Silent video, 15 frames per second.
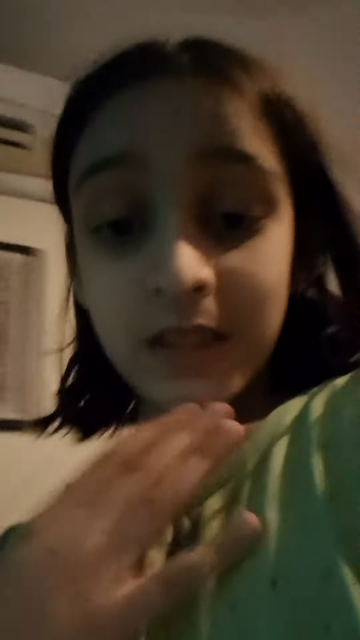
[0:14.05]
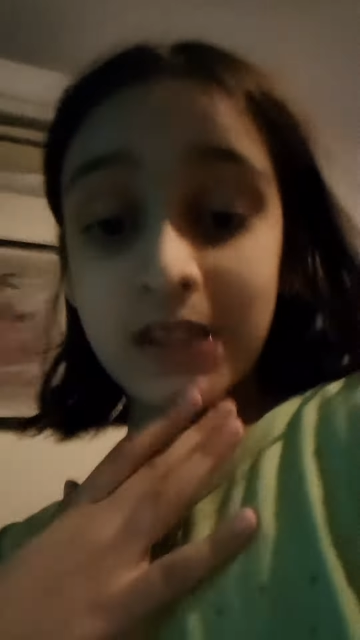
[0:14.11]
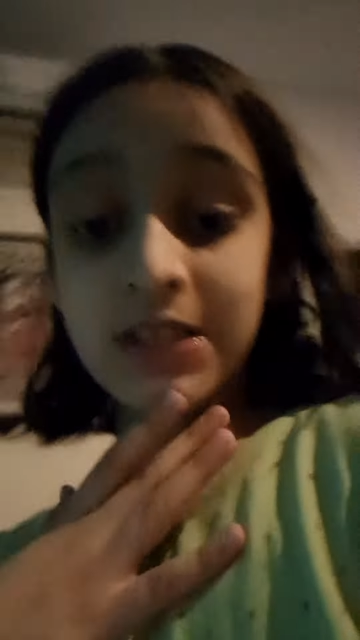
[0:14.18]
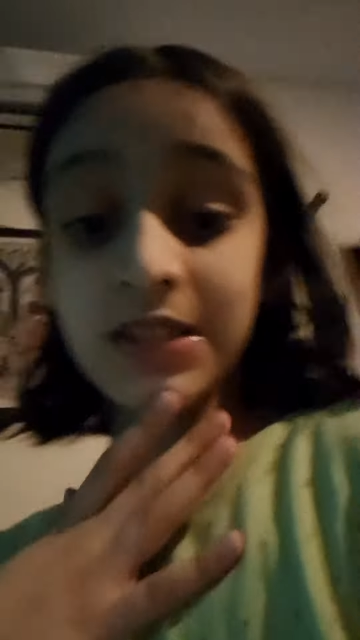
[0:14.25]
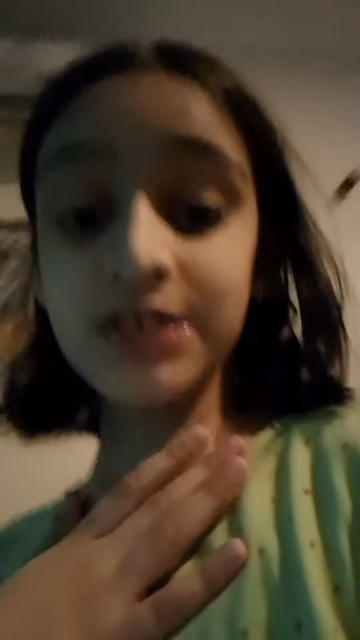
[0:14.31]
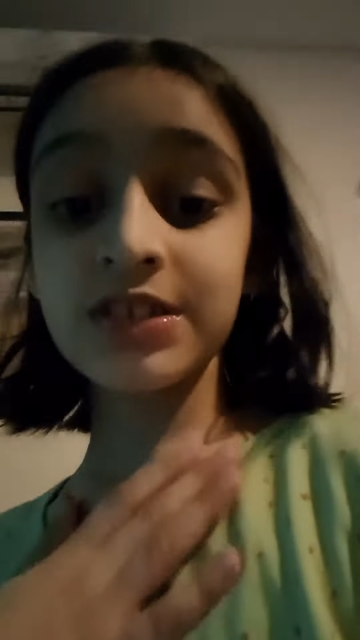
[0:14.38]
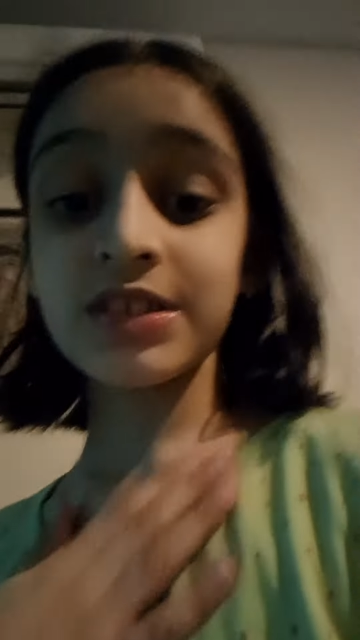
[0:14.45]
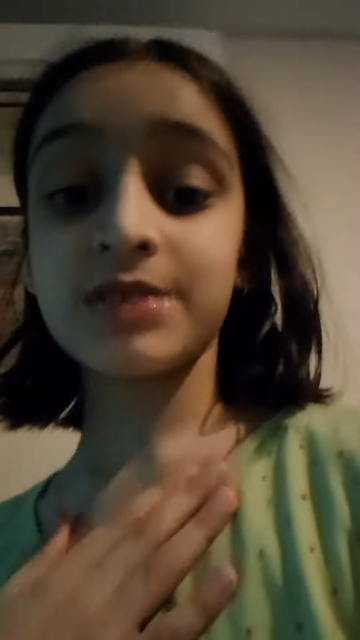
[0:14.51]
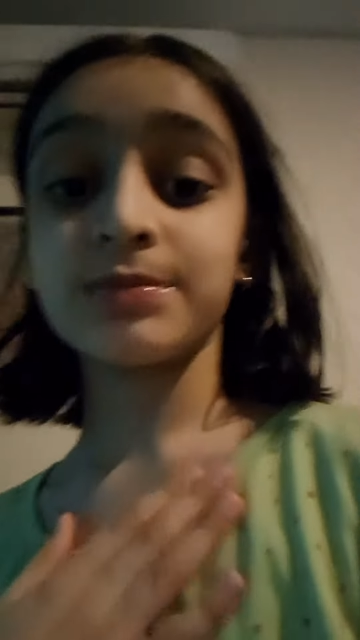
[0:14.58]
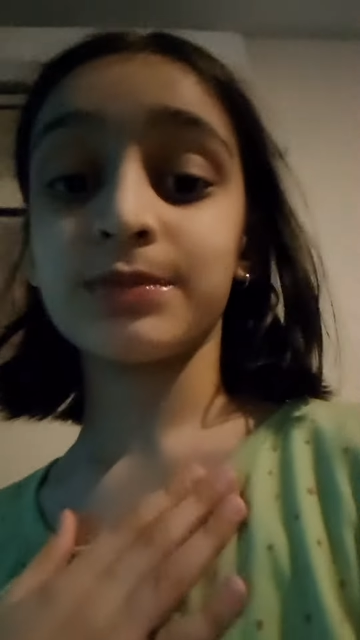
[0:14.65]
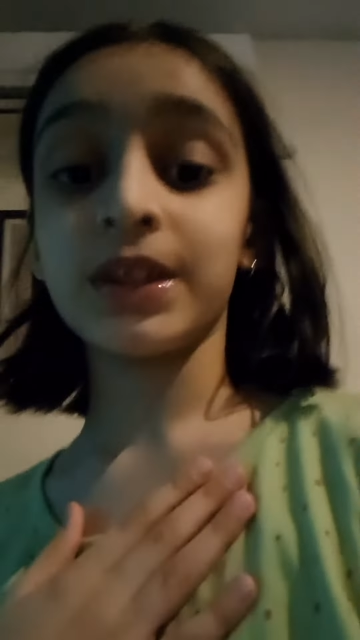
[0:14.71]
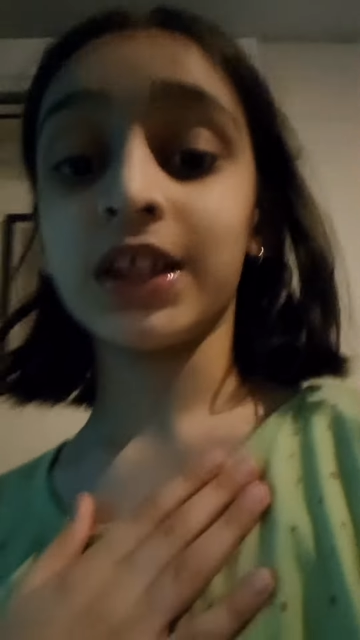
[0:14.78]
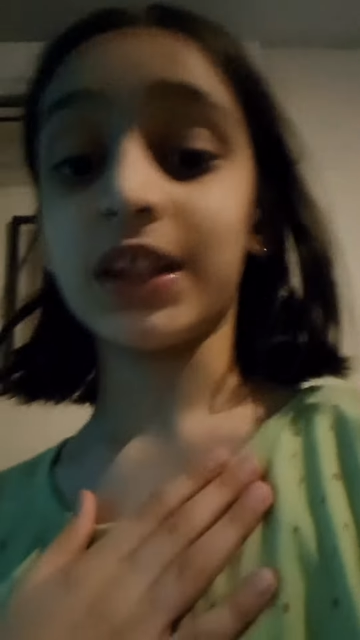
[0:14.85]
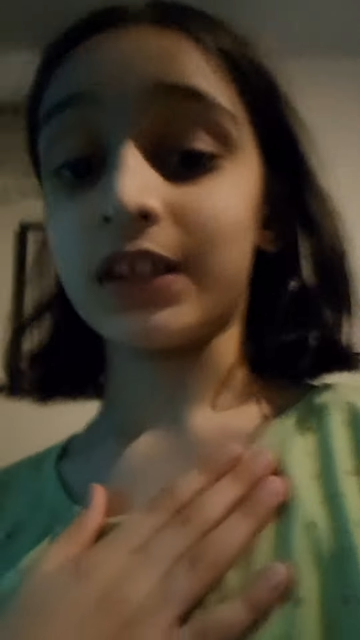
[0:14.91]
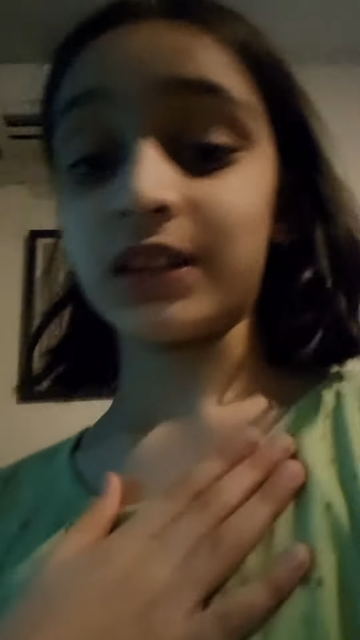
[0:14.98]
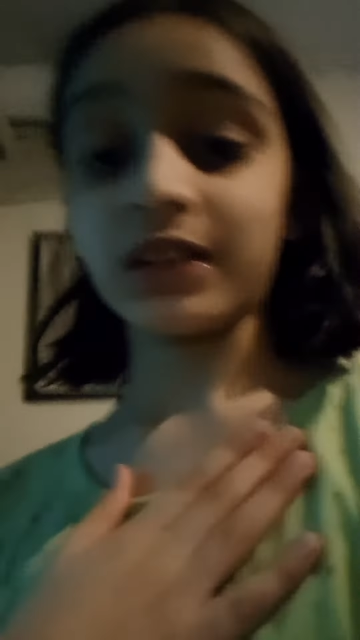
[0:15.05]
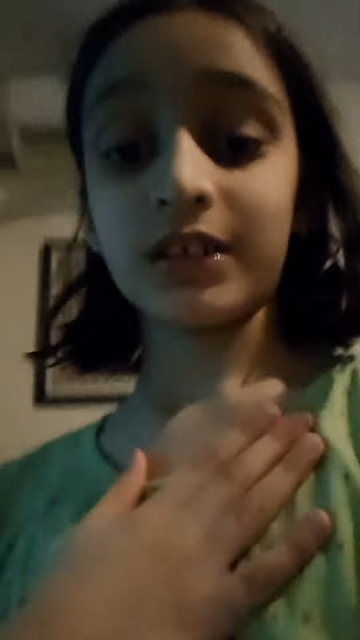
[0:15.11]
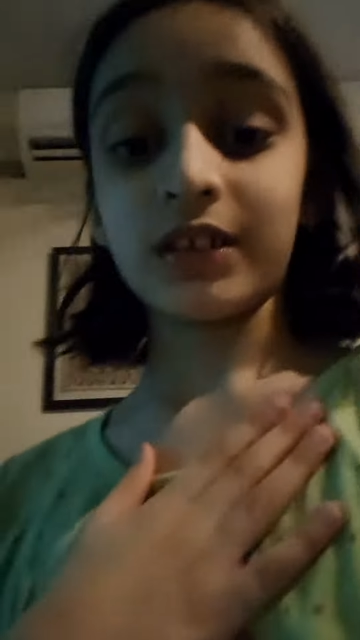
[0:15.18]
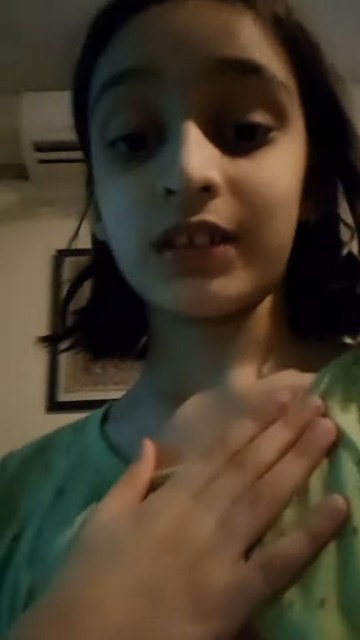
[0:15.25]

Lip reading: It's just me.